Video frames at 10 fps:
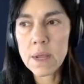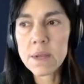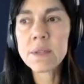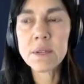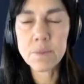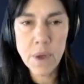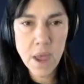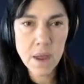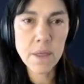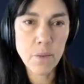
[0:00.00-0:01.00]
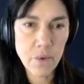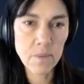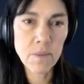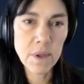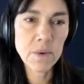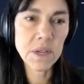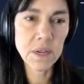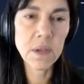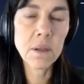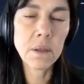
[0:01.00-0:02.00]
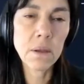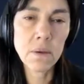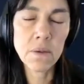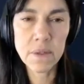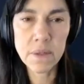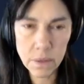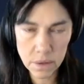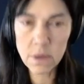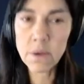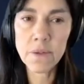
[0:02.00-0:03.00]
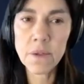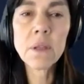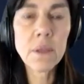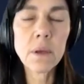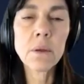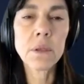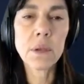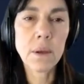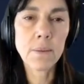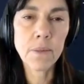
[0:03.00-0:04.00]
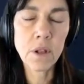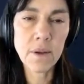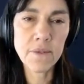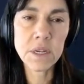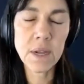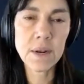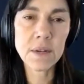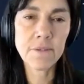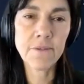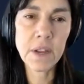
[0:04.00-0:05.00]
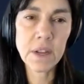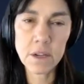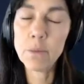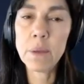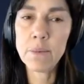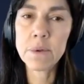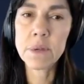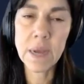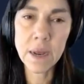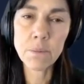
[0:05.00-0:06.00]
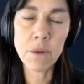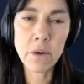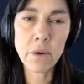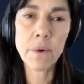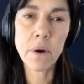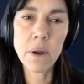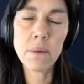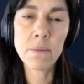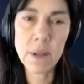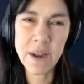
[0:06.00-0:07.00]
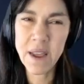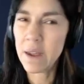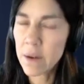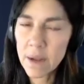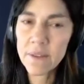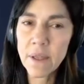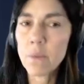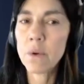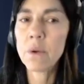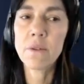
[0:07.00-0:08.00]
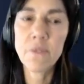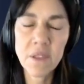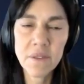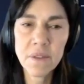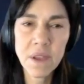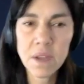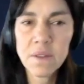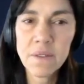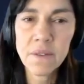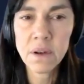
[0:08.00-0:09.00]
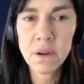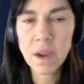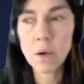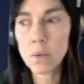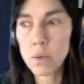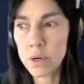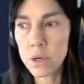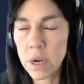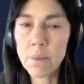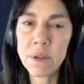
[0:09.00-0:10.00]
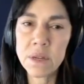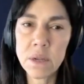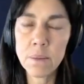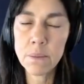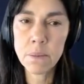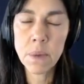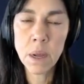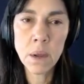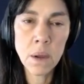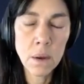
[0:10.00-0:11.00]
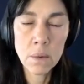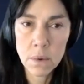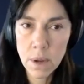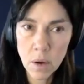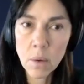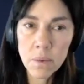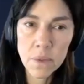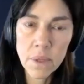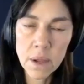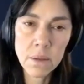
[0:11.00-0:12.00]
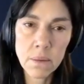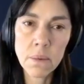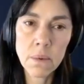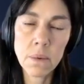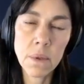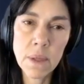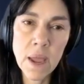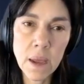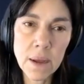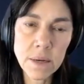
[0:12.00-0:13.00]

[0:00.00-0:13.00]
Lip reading: is this part of the problem that we're seeing? Do you think that glyphosate is affecting people's gut microbiome, and how does that work if that's the case? And how would MSM help in that